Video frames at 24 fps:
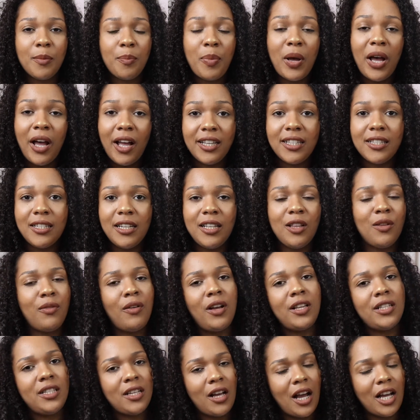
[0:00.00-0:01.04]
personally the
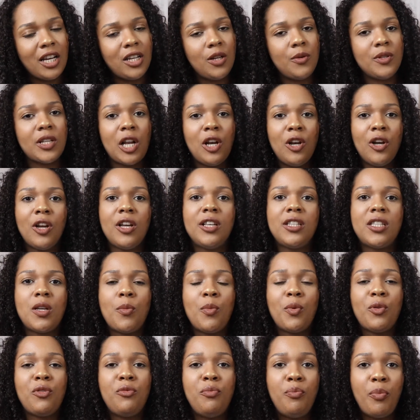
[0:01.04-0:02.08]
first thing I do is I look at
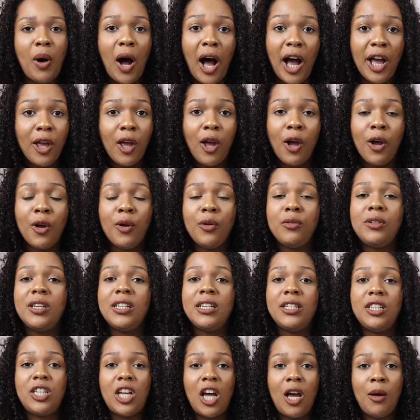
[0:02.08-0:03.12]
someone's bio to
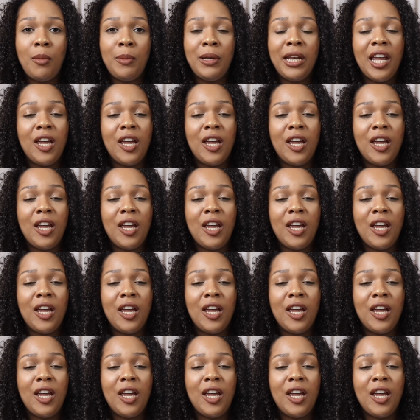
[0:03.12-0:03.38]
determine